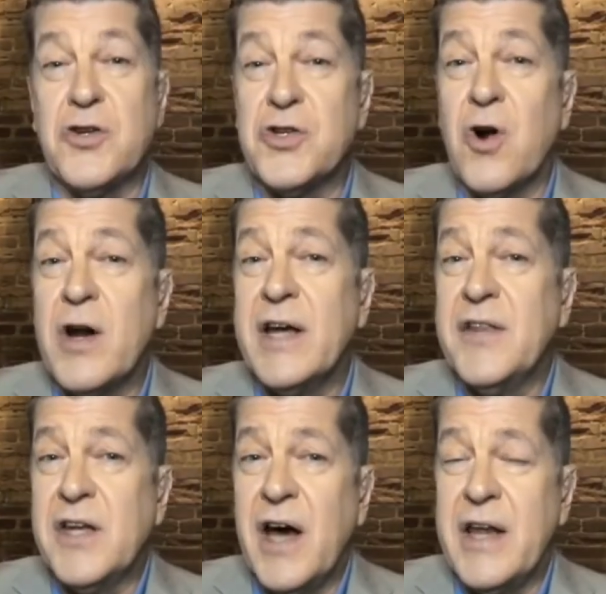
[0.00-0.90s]
are starting in
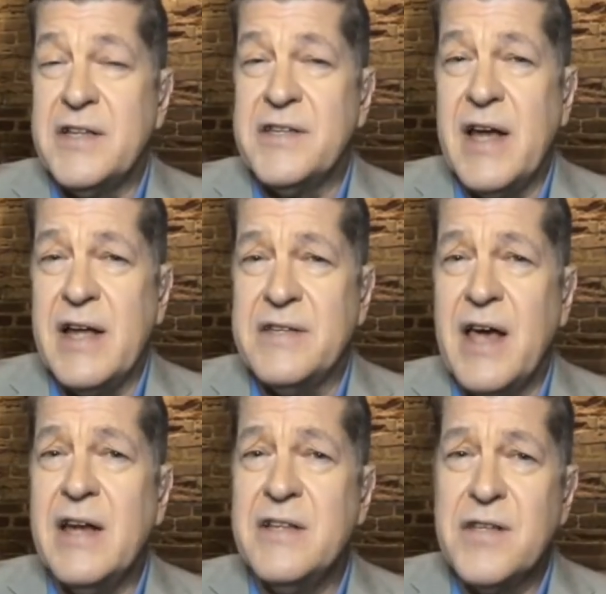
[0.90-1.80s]
the United States
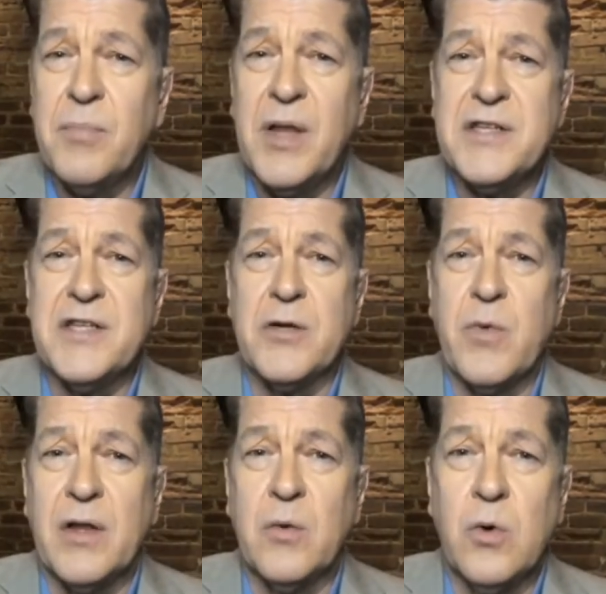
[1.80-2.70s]
and in some places
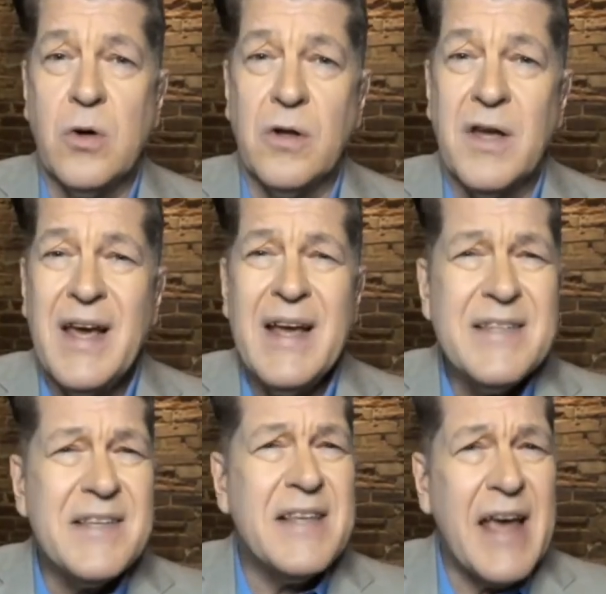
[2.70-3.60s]
around the world,
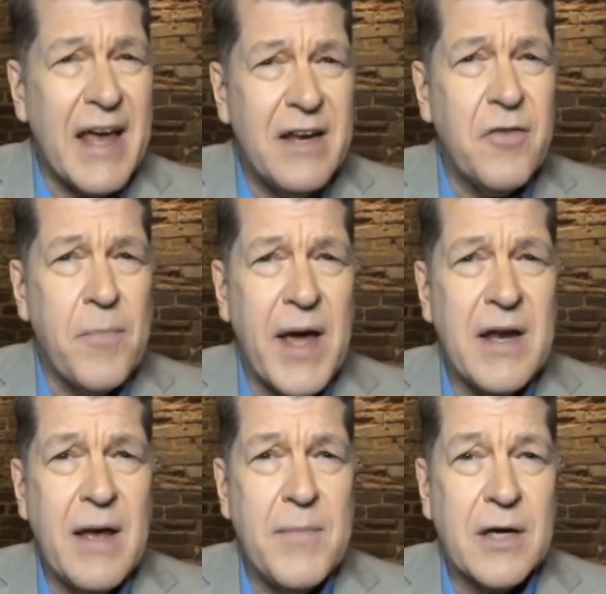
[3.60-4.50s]
is this the end of the
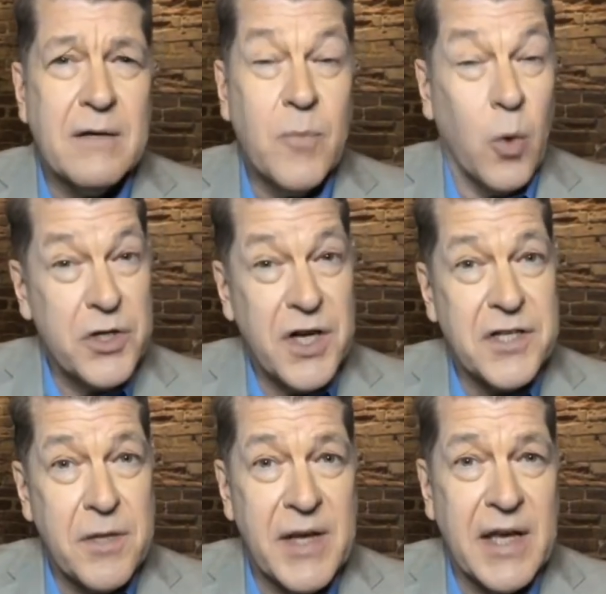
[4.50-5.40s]
pandemic or
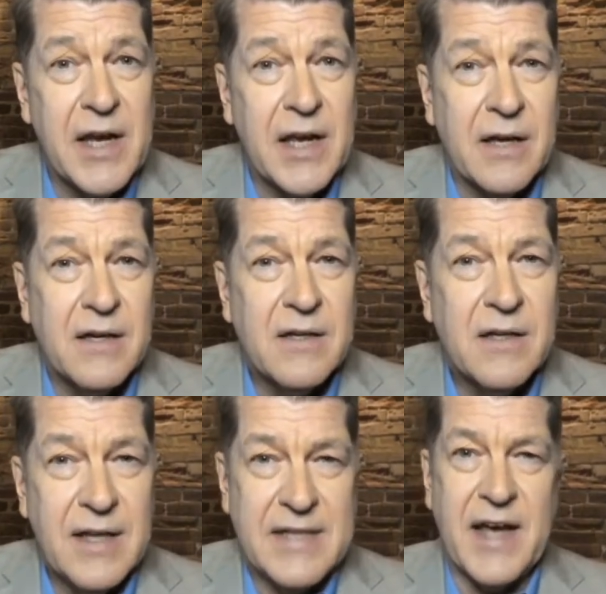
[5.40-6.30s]
just the beginning?
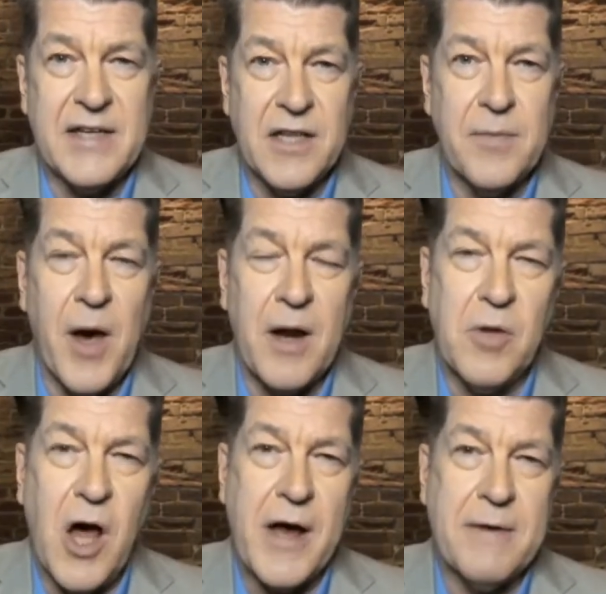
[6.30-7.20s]
Let's get to the
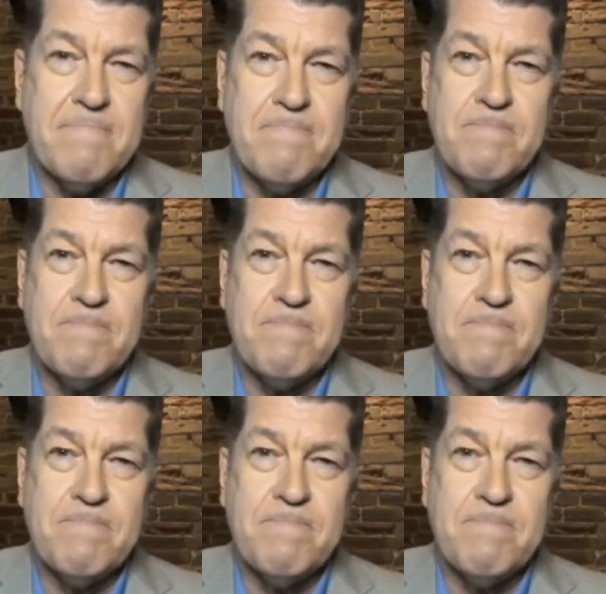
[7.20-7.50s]
bottom line.